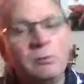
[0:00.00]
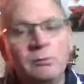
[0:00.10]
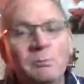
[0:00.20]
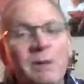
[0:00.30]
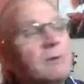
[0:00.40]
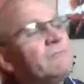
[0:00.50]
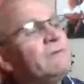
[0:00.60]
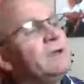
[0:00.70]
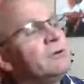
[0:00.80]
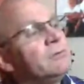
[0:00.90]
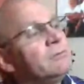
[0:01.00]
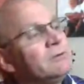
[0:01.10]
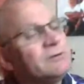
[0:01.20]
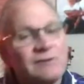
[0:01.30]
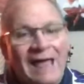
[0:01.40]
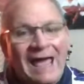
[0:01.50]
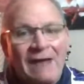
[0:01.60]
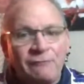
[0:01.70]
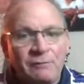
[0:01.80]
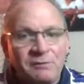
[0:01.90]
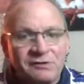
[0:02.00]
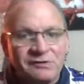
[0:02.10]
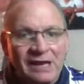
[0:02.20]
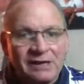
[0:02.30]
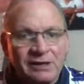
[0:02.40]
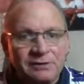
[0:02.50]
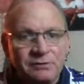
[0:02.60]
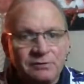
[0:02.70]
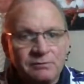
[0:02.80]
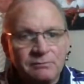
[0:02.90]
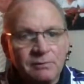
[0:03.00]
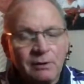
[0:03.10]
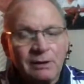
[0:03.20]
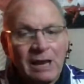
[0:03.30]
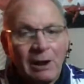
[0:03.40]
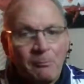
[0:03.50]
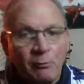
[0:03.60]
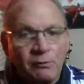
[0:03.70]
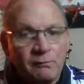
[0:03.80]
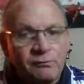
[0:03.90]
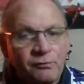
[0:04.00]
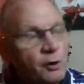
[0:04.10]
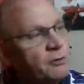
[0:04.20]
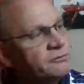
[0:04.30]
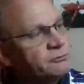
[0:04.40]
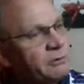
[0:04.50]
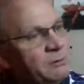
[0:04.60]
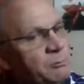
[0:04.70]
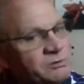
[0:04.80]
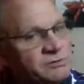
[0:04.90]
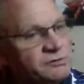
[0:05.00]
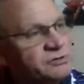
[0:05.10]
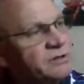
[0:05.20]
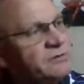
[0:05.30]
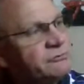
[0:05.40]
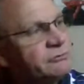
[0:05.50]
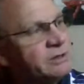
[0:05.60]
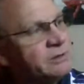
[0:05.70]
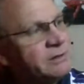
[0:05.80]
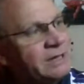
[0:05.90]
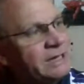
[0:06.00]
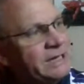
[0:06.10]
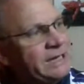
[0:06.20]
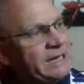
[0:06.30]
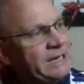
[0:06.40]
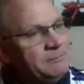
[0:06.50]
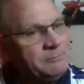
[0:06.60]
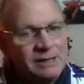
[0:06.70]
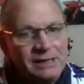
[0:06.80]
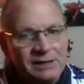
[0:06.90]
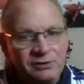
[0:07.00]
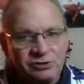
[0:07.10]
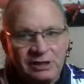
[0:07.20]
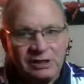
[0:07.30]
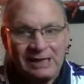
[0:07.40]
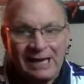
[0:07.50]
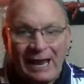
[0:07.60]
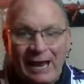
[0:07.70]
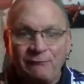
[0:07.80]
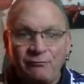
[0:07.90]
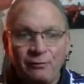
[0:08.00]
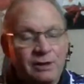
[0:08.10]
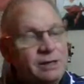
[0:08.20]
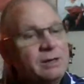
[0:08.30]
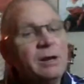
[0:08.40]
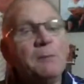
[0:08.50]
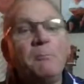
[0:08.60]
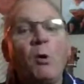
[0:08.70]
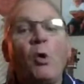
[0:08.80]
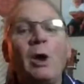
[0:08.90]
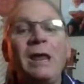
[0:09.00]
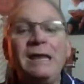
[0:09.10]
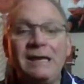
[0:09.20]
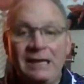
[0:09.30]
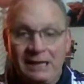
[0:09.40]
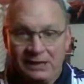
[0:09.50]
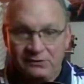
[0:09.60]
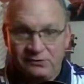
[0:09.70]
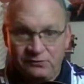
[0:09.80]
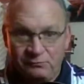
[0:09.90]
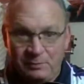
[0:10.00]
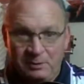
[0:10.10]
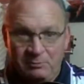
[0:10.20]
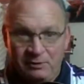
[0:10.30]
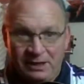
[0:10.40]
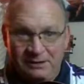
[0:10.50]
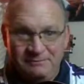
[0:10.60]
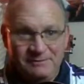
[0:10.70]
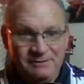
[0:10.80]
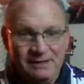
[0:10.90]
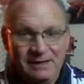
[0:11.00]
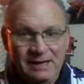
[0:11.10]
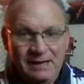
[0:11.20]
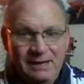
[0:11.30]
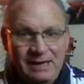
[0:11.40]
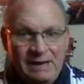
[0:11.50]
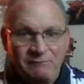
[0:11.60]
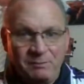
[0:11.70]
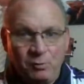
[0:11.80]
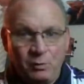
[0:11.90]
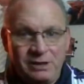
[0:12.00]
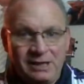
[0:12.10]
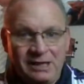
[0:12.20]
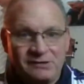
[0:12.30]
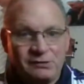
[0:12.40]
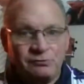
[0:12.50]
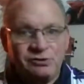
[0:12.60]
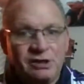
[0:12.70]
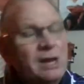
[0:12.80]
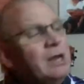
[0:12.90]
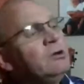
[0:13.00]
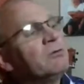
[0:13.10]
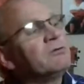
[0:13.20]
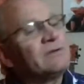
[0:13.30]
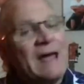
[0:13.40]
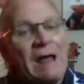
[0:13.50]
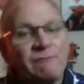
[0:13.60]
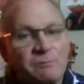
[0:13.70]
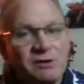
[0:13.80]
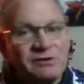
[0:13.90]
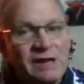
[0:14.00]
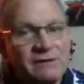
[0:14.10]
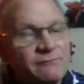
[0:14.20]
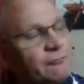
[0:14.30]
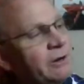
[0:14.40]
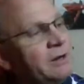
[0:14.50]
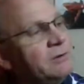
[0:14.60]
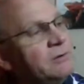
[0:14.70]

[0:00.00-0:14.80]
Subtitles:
middle finger, slide from the second. Now I'm on the 3rd string, which is the G string. E, B, G. Every boy gets. Remember that? Every boy gets. So G, you're going to slide from the 2nd fret